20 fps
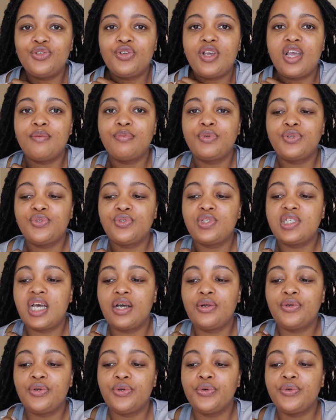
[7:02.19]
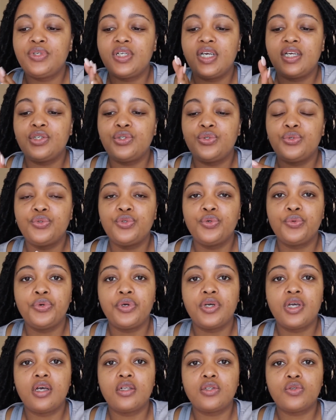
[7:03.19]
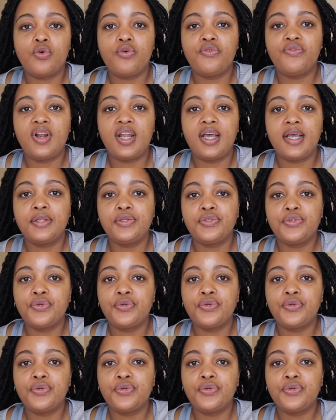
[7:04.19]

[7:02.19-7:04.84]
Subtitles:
you're able to download and do the workouts offline.